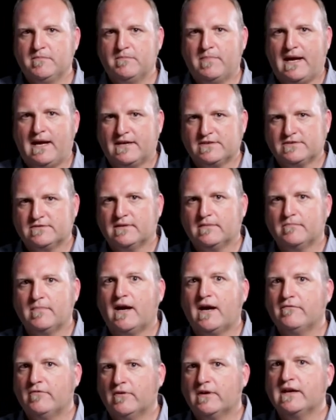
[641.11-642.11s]
pastoring
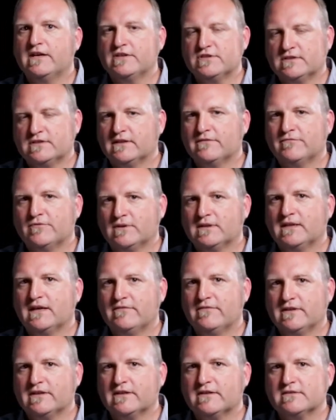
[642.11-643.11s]
bivocationally for
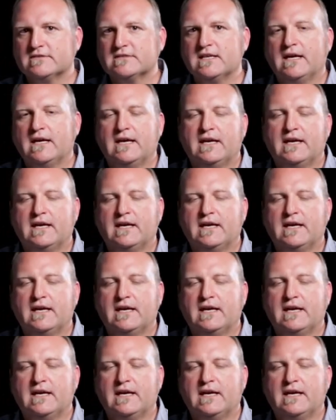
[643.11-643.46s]
11 years.